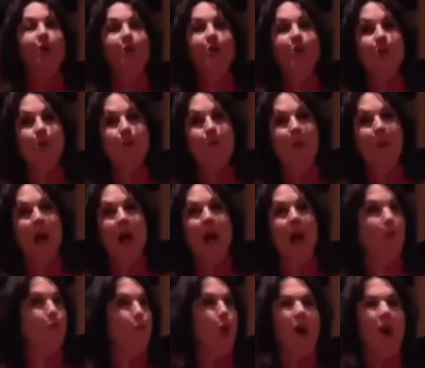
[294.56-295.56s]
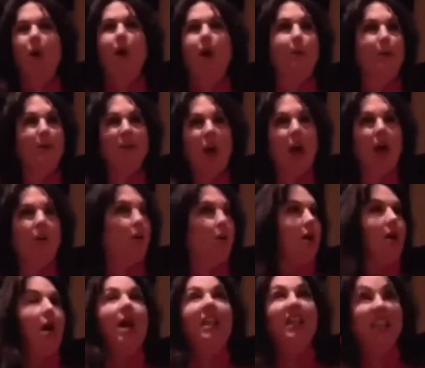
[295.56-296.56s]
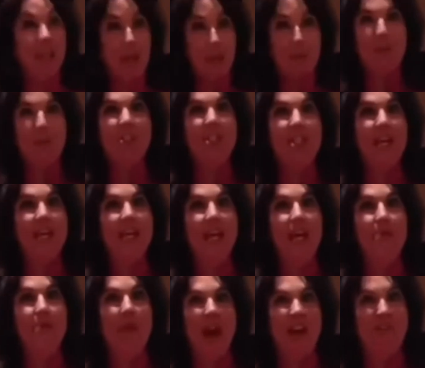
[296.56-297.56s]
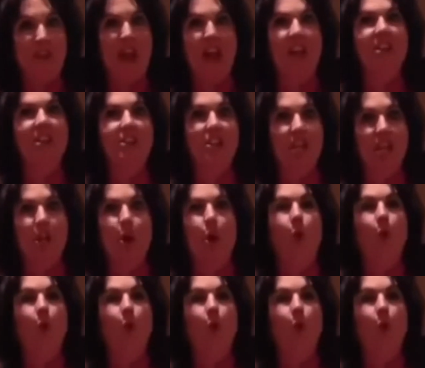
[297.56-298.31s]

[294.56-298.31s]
you spilled lipstick in my Valentino